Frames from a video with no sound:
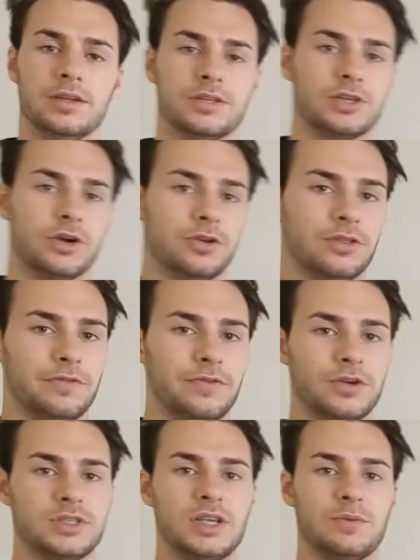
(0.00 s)
So the
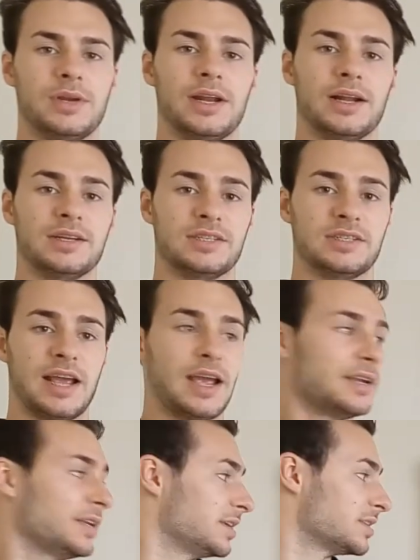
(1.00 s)
first thing we need to
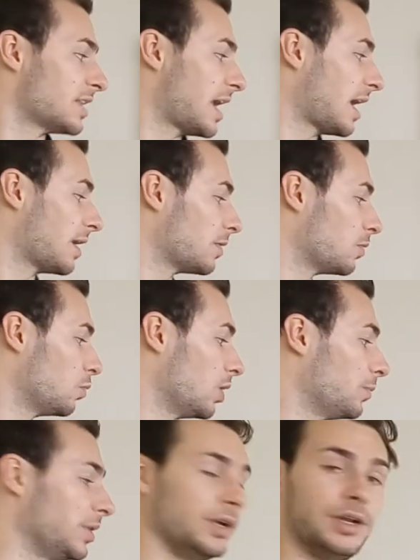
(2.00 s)
understand is that
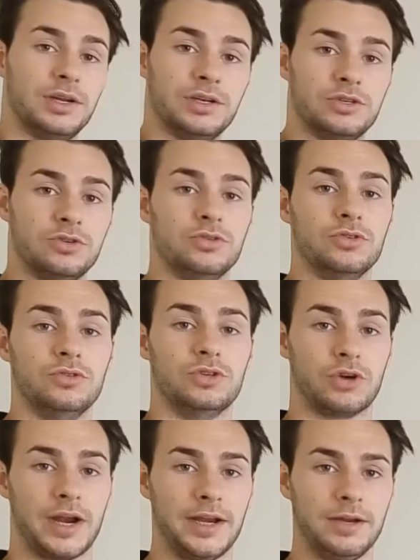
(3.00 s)
when we do
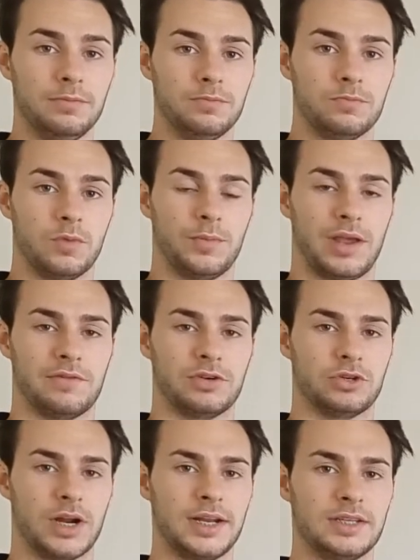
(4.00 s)
training, when we have a
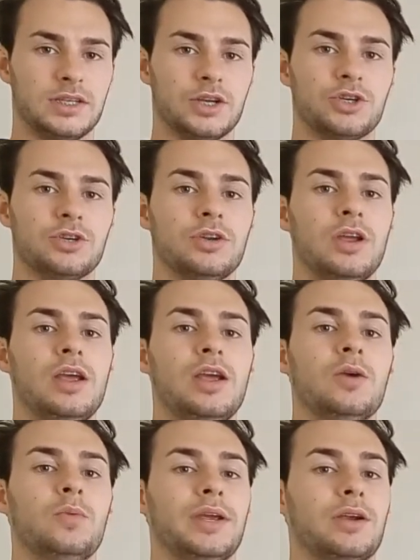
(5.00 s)
training session,
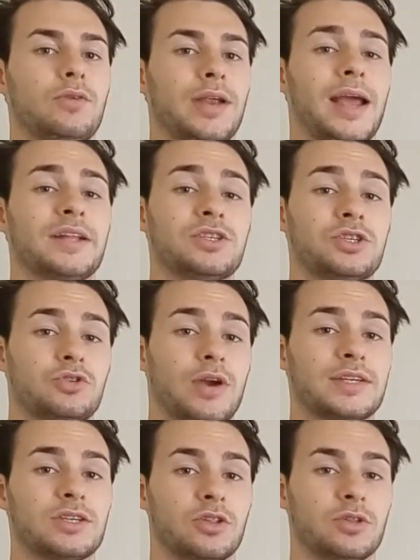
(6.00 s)
we create
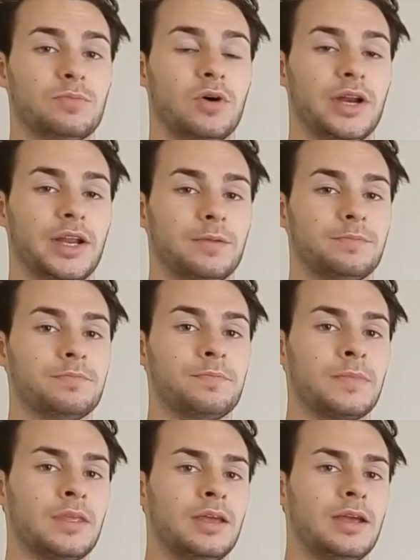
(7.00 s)
stress on the body.
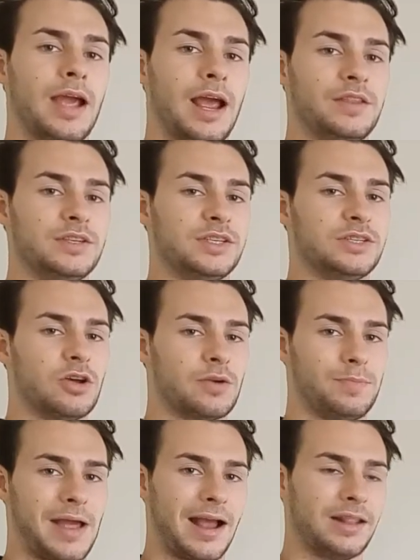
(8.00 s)
And this is not a
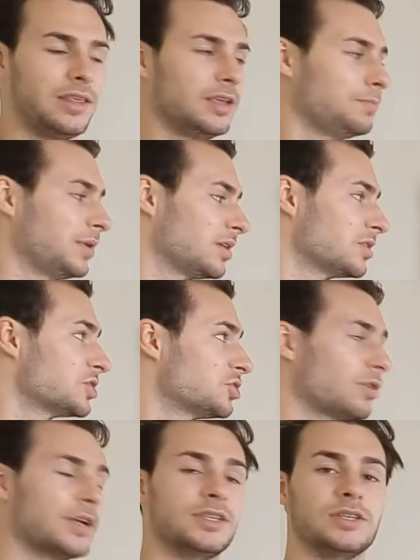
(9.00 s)
bad thing because
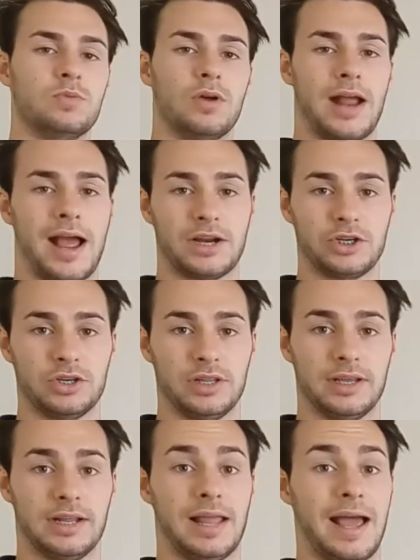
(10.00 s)
stress is what
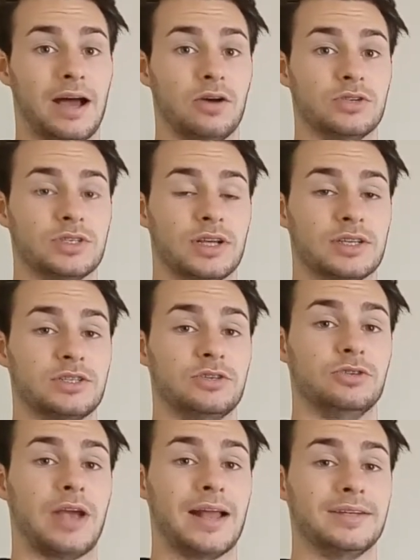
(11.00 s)
actually allows us
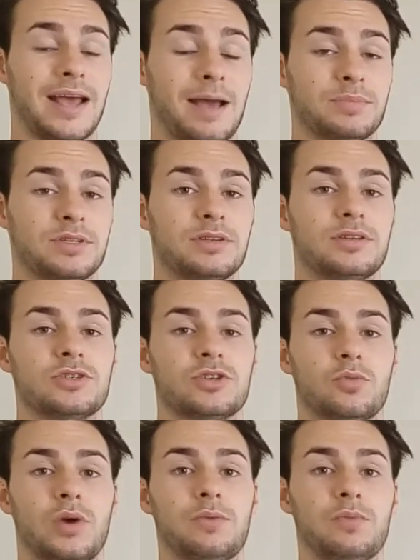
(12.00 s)
to adapt.
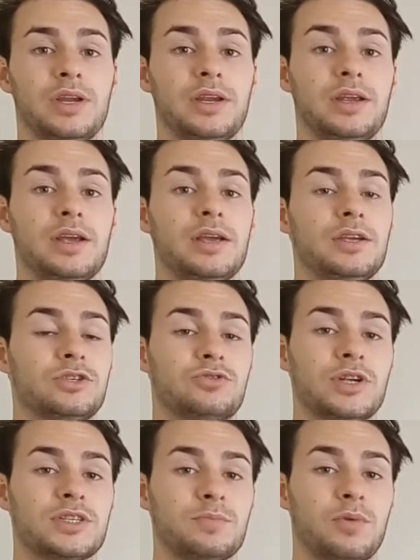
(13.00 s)
So when we
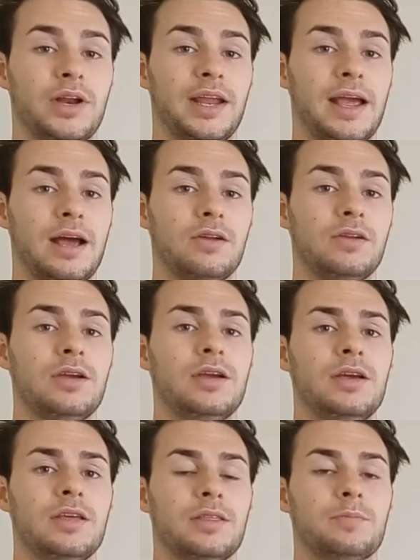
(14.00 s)
stress the body out,
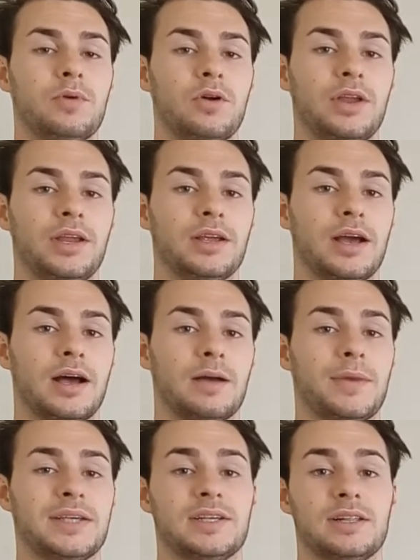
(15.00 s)
the body
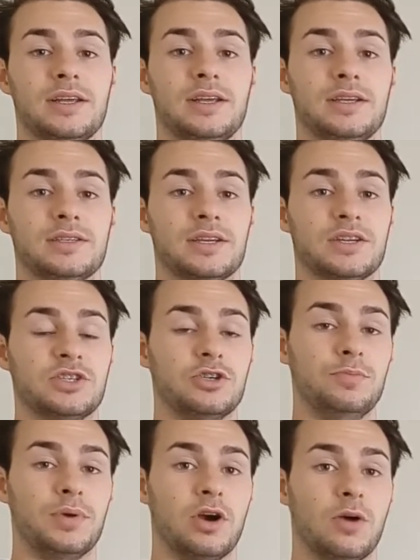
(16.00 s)
basically is going
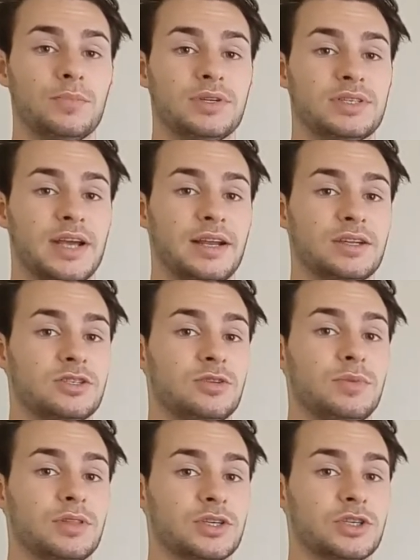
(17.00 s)
to supercompensate,
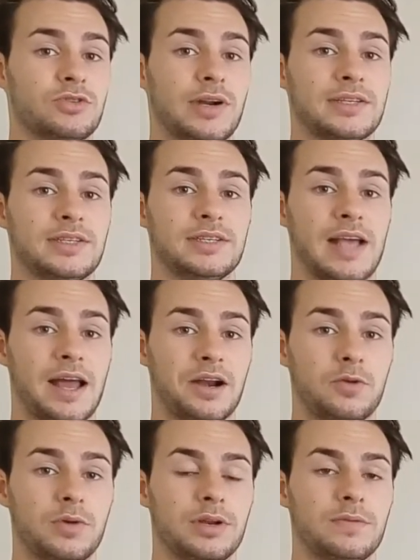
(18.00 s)
assuming the stress is
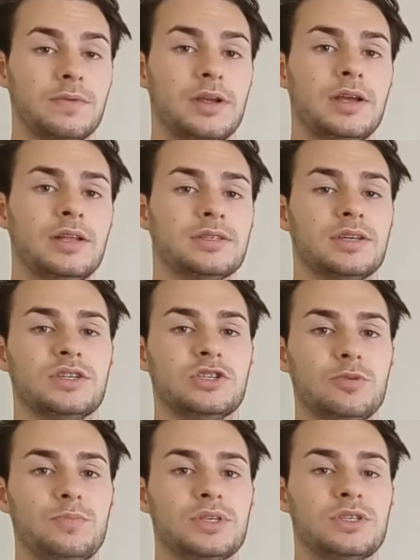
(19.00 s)
adequate. It's going to
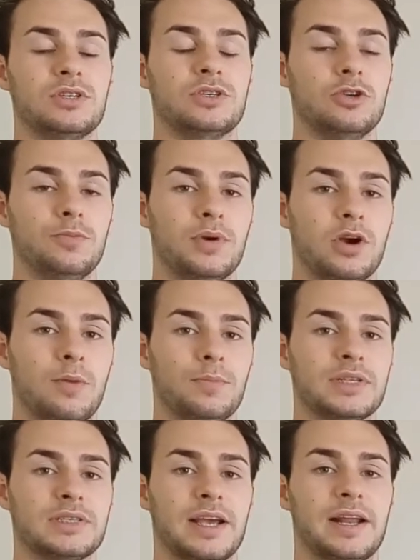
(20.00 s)

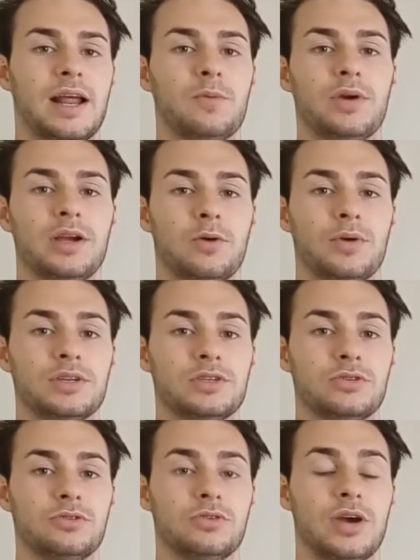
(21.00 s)
supercompensate, and we're going
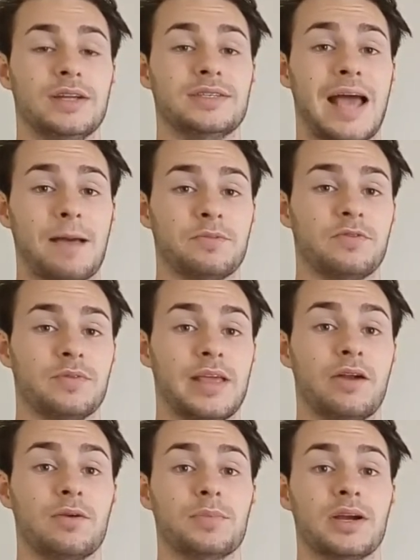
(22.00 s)
to adapt from
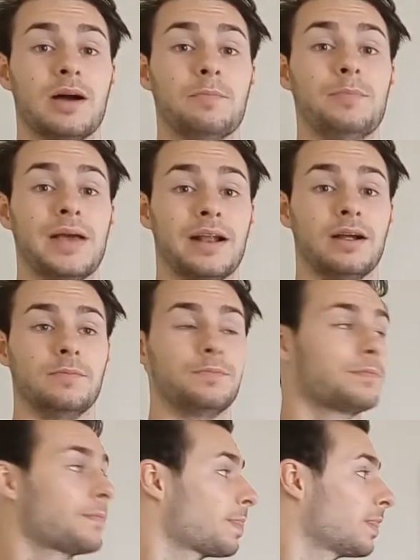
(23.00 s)
there and become better.
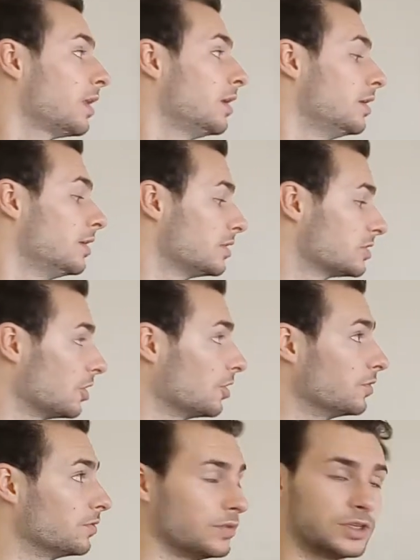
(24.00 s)

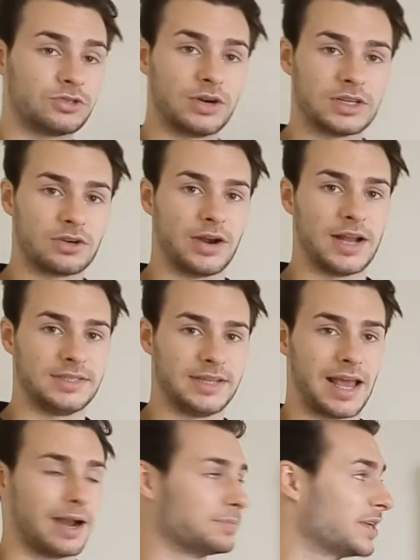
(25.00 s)
So the stress creates
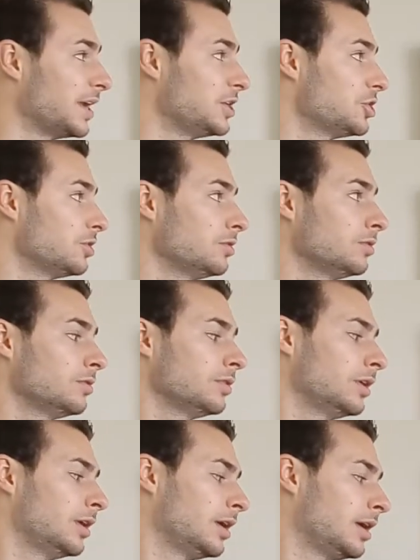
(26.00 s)
the adaptation,
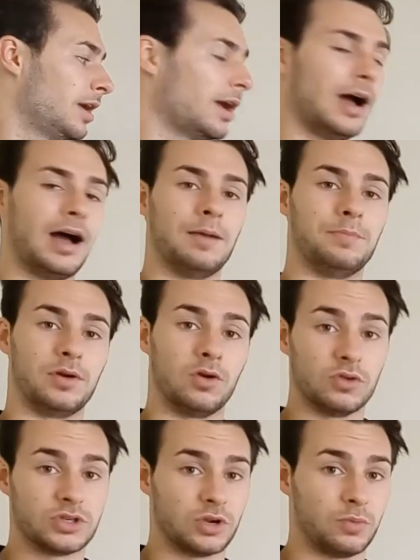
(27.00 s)
but
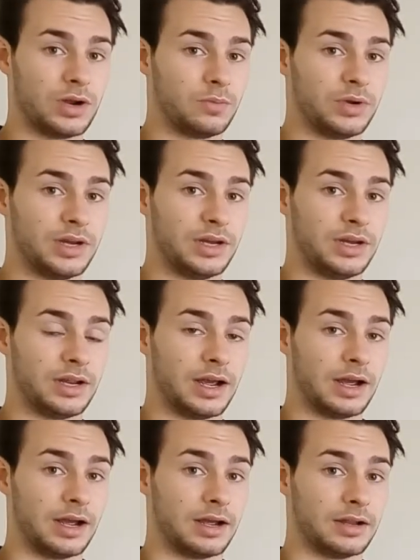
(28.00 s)
also when we
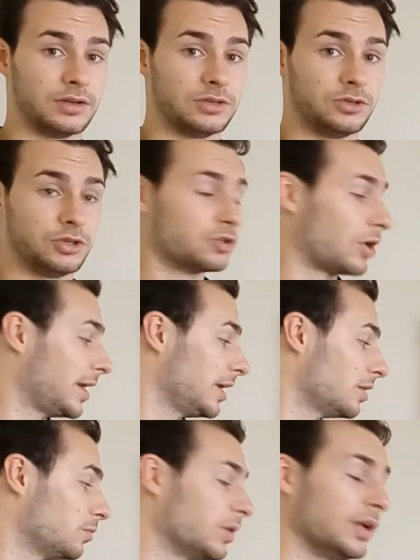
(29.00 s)
do
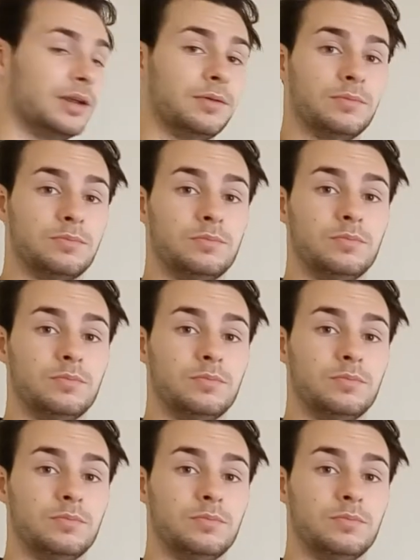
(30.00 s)
training and we